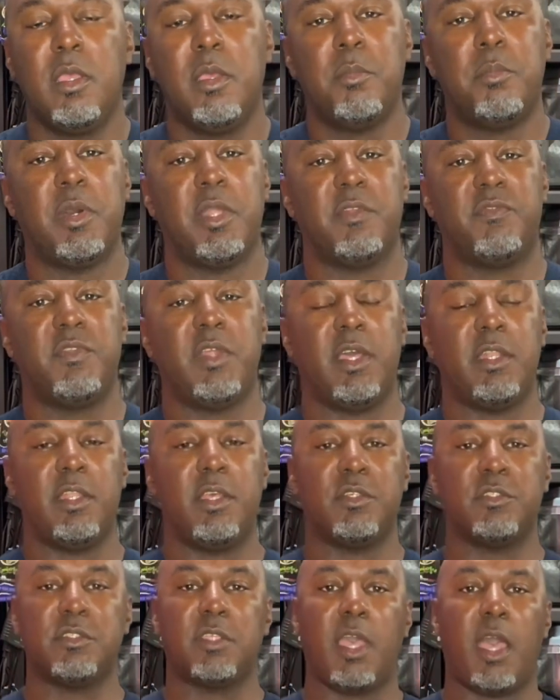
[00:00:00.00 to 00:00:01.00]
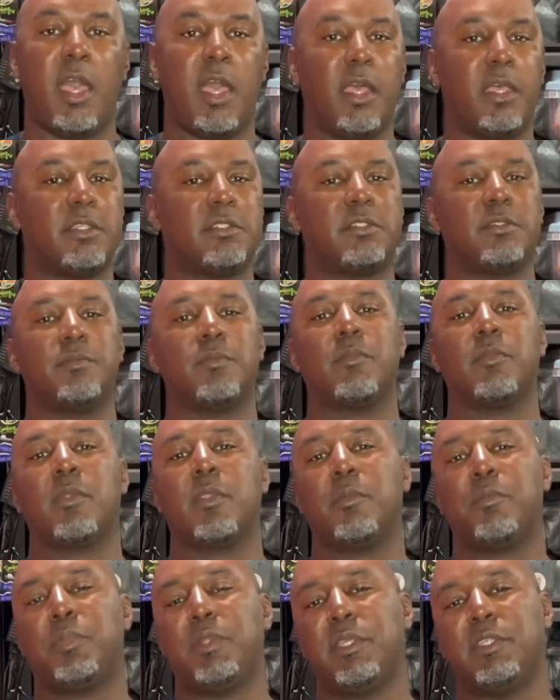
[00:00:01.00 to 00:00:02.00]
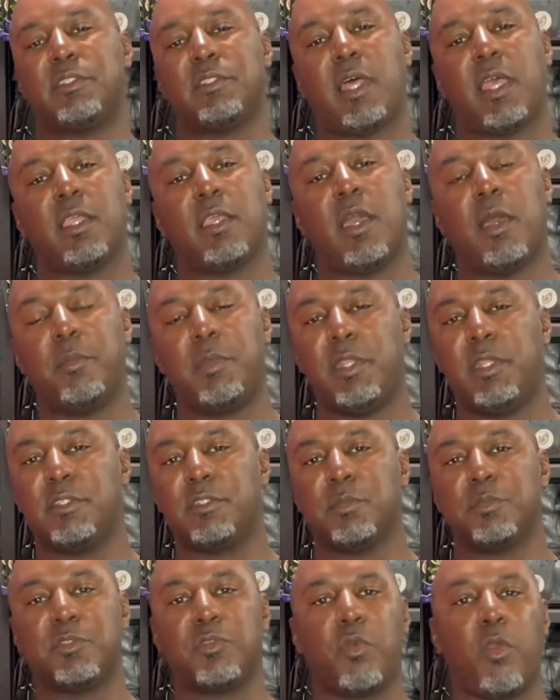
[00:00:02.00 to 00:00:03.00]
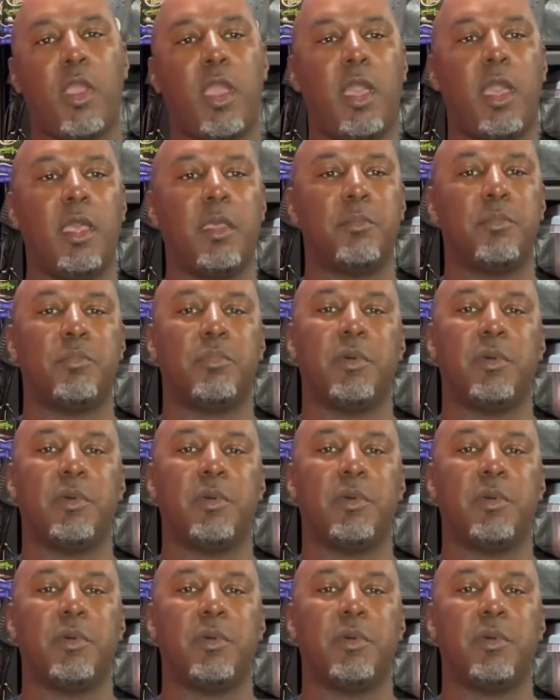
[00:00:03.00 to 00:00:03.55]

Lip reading: But if nothing else, guys, please like, comment, and subscribe.